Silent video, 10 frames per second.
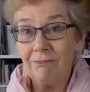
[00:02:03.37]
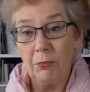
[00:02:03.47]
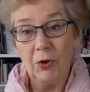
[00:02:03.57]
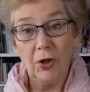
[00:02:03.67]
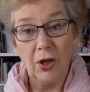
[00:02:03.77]

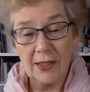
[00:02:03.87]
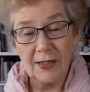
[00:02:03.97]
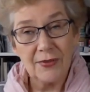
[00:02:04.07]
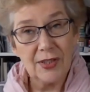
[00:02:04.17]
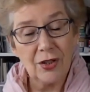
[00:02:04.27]
Lots
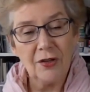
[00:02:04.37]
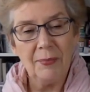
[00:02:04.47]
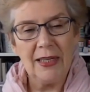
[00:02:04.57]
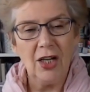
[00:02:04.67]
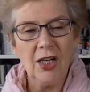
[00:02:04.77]
of stock have
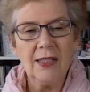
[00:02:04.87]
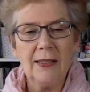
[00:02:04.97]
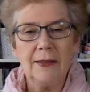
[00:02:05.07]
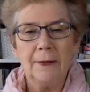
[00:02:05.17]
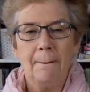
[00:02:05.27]
been
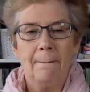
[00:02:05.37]
lost.